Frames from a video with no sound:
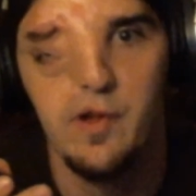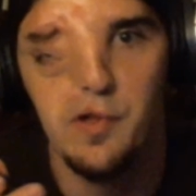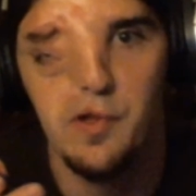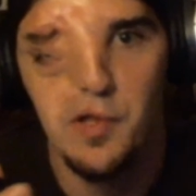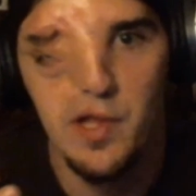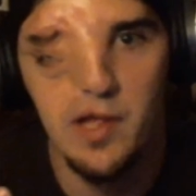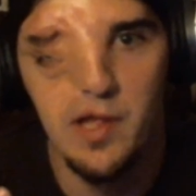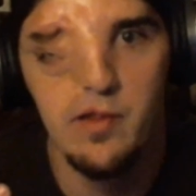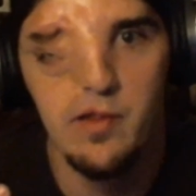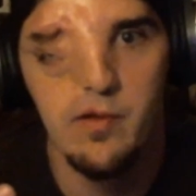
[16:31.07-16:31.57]

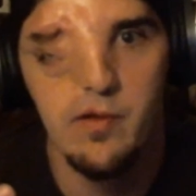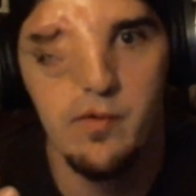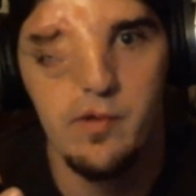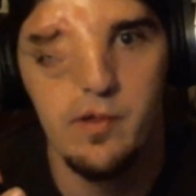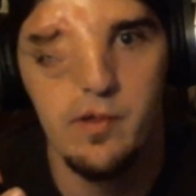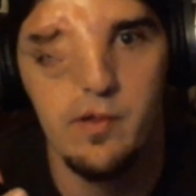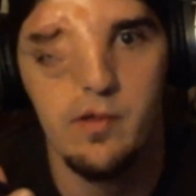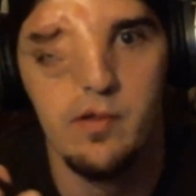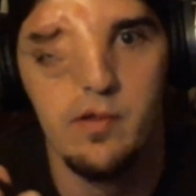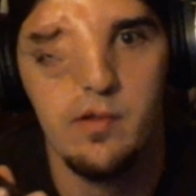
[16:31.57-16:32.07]
Friday, there
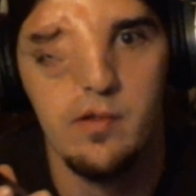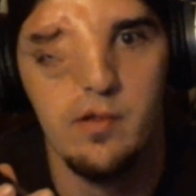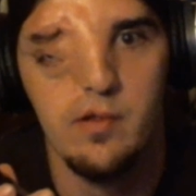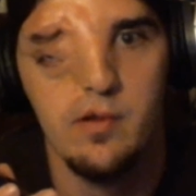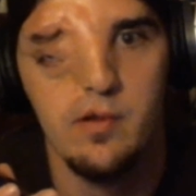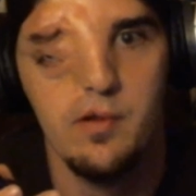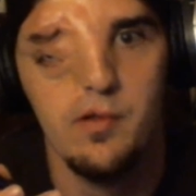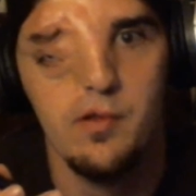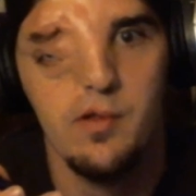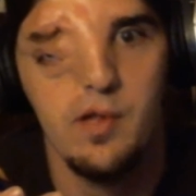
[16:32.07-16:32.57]
was
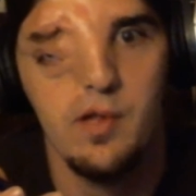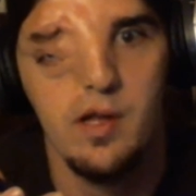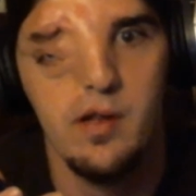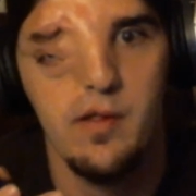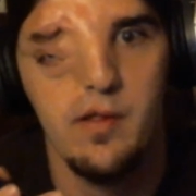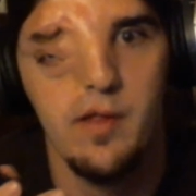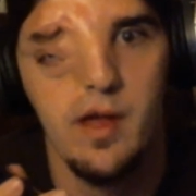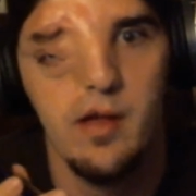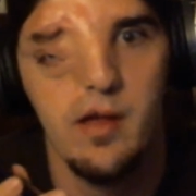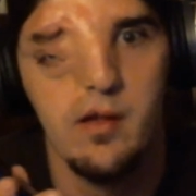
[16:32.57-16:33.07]
a, a lot
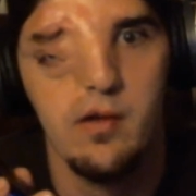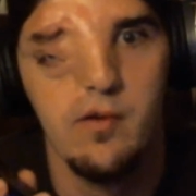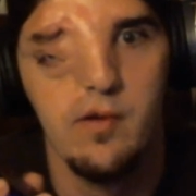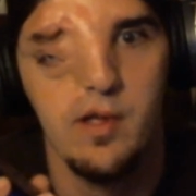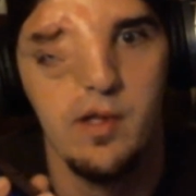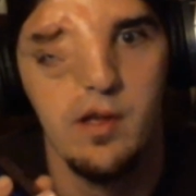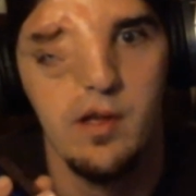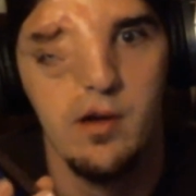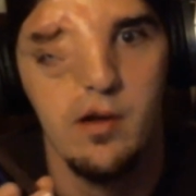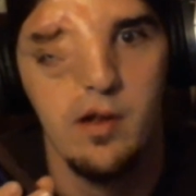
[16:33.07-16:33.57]
of that
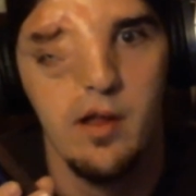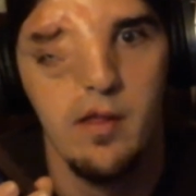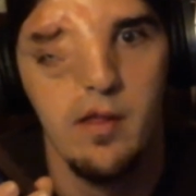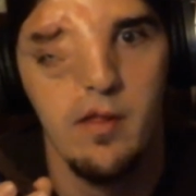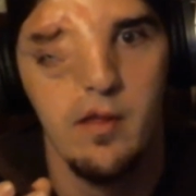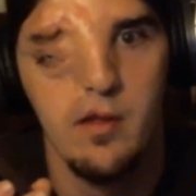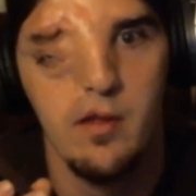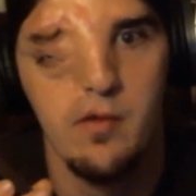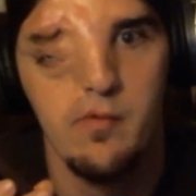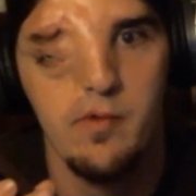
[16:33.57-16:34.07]
going on, I
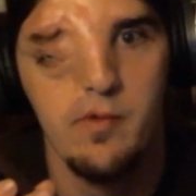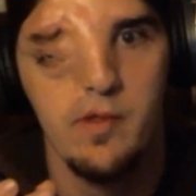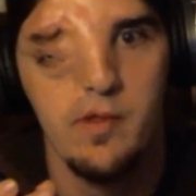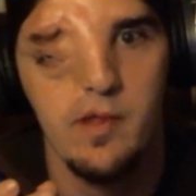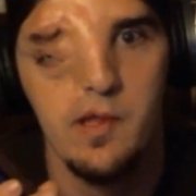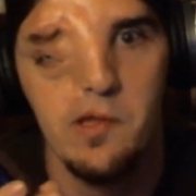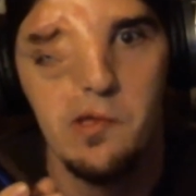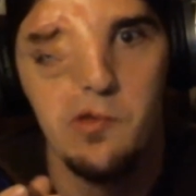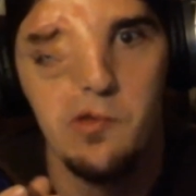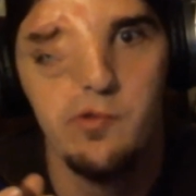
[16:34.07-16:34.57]
think, with
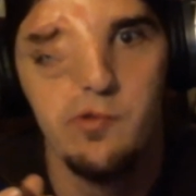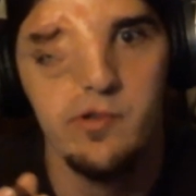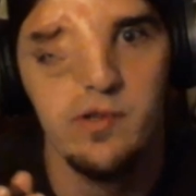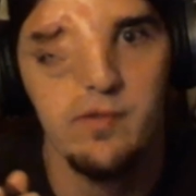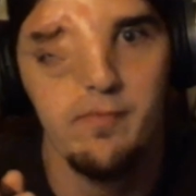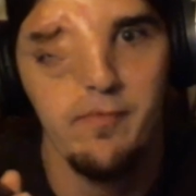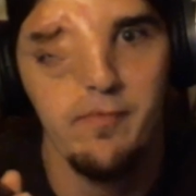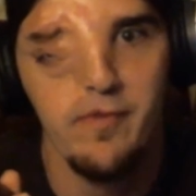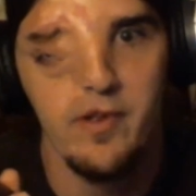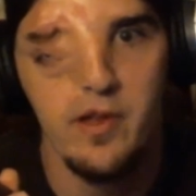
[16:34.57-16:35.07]
these
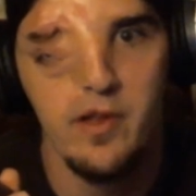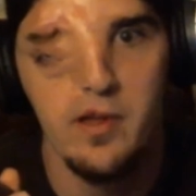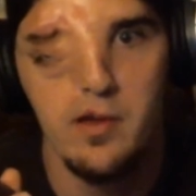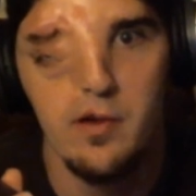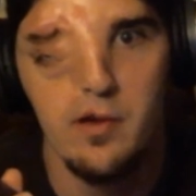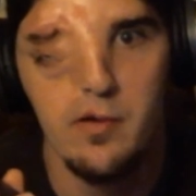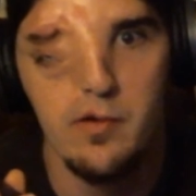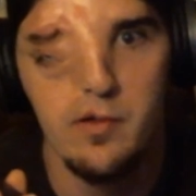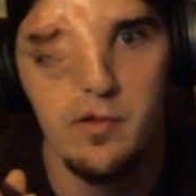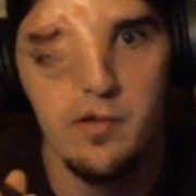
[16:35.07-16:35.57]
YouTube
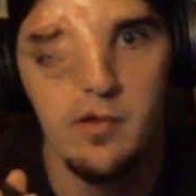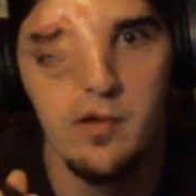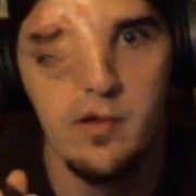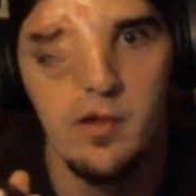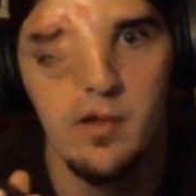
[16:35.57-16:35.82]
videos.